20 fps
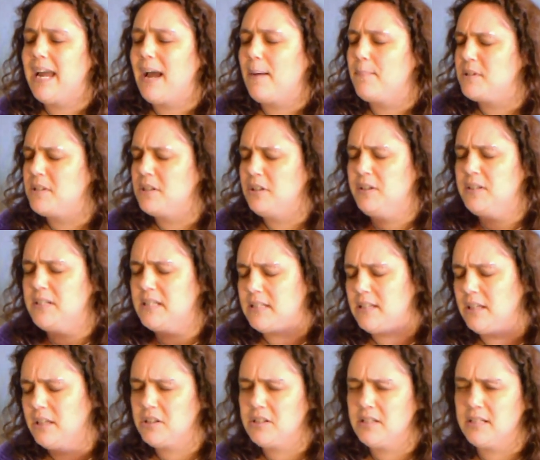absolute
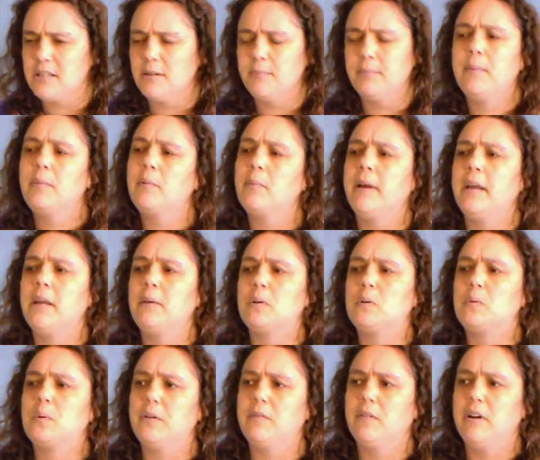distinction some people make
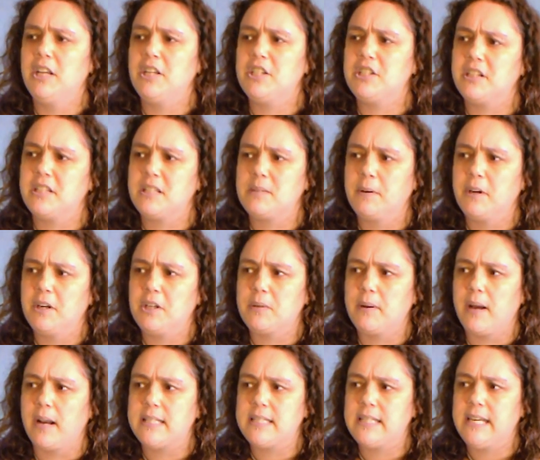between religion and
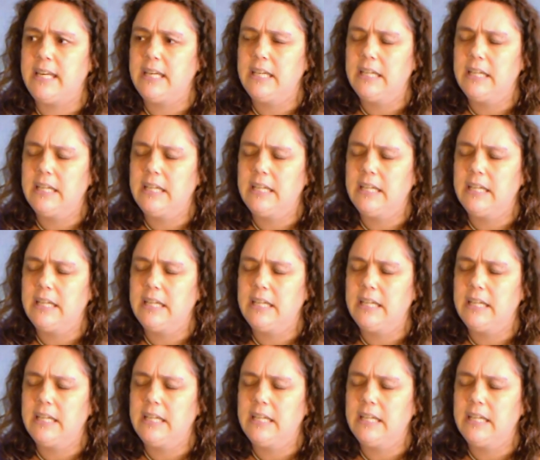spirituality.